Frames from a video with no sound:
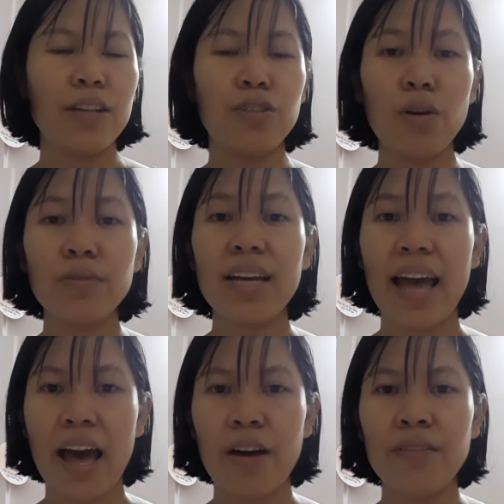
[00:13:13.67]
don't
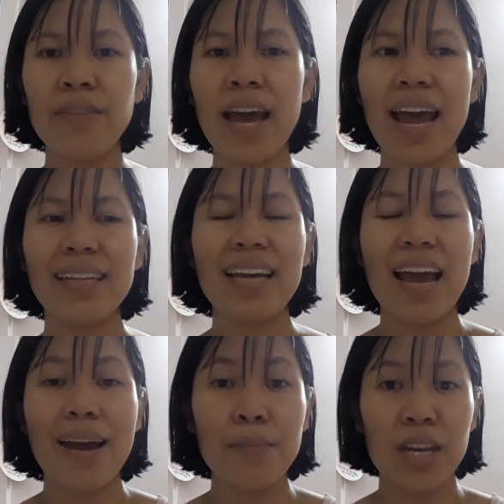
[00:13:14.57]
have any
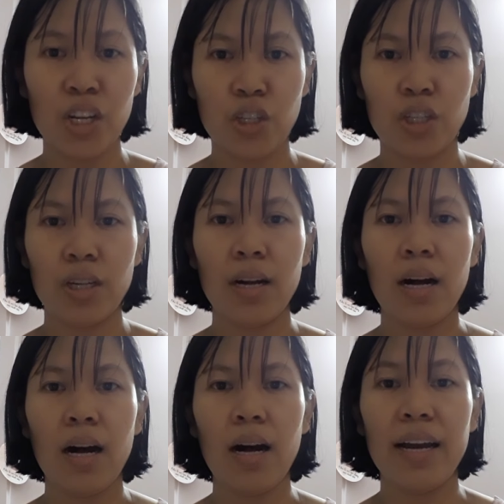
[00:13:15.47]
image
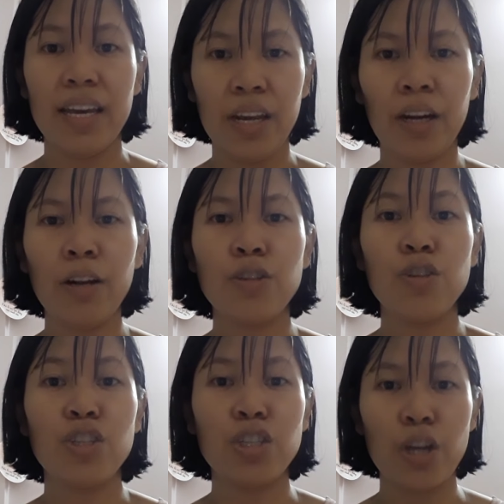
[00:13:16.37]
here
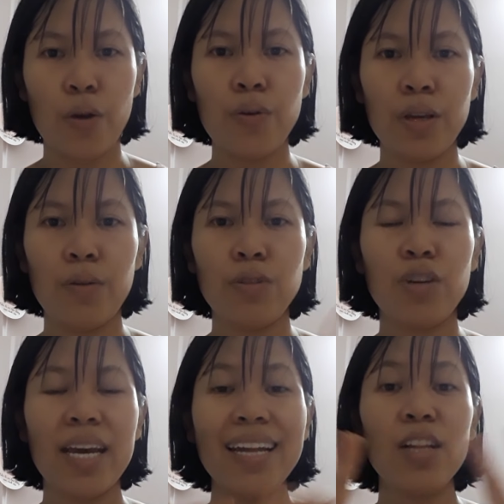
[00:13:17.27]
to show you to
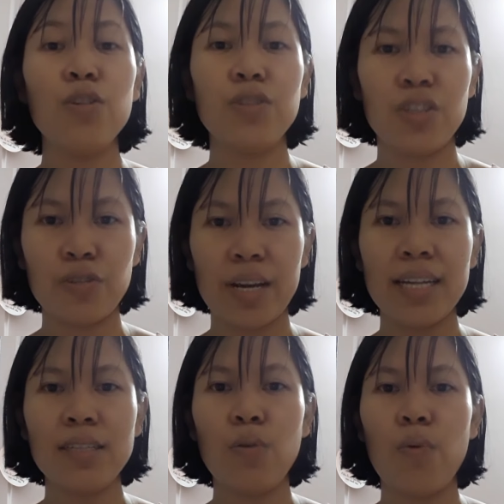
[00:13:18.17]

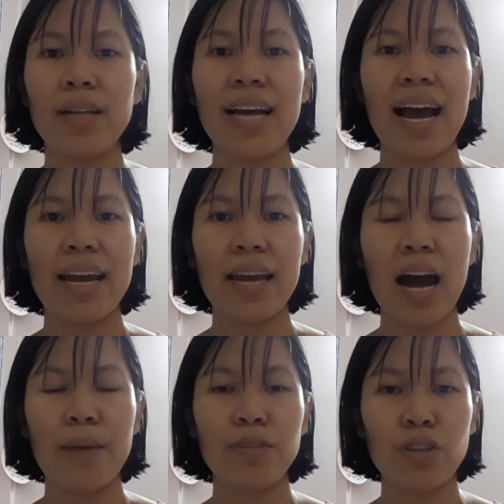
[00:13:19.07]
illustrate what I
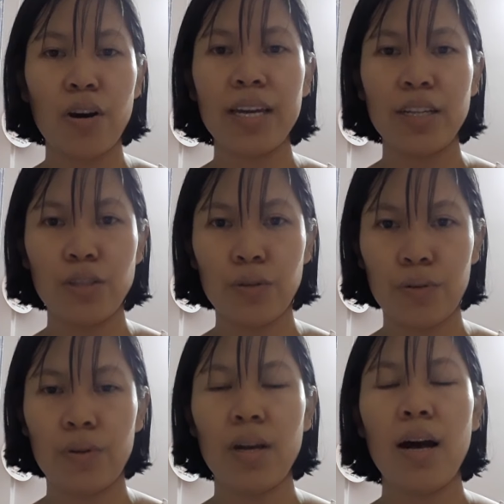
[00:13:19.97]
am talking
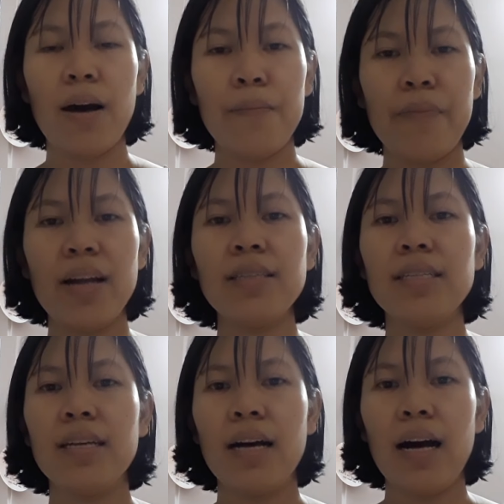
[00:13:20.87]
to, but
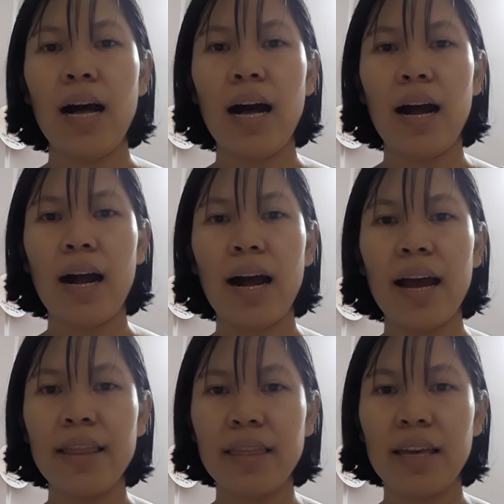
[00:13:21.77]

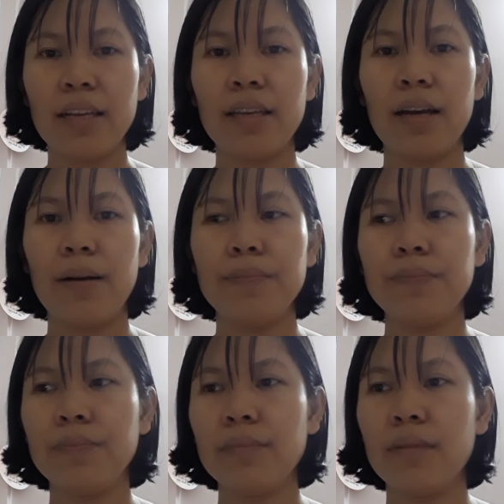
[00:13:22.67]
I think,
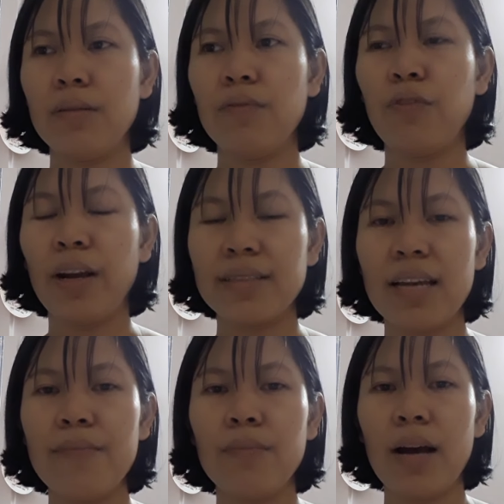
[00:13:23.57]
for
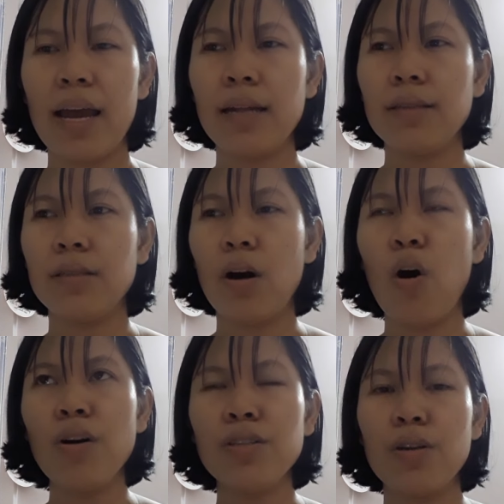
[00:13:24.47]
example, and
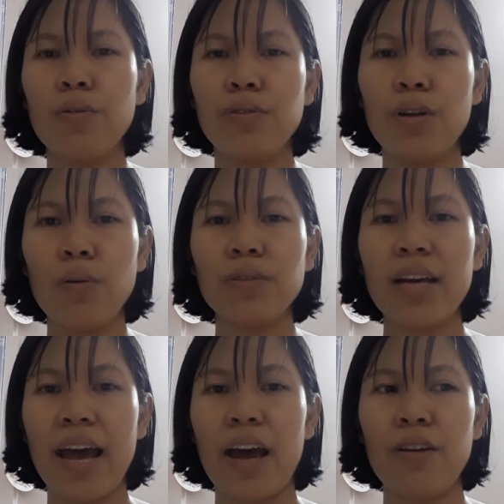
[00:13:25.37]
also don't
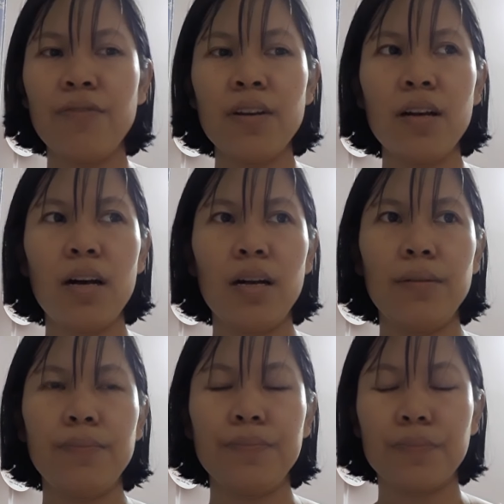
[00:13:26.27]
have
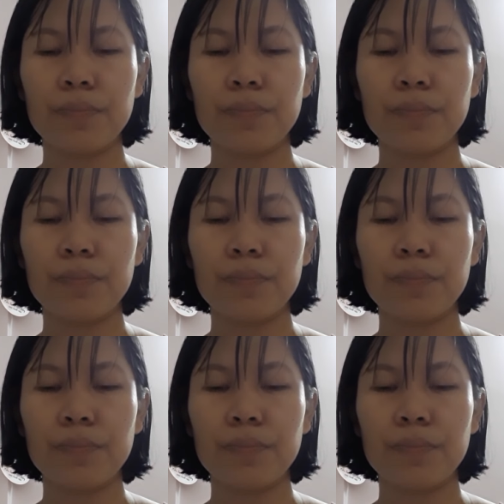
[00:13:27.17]
an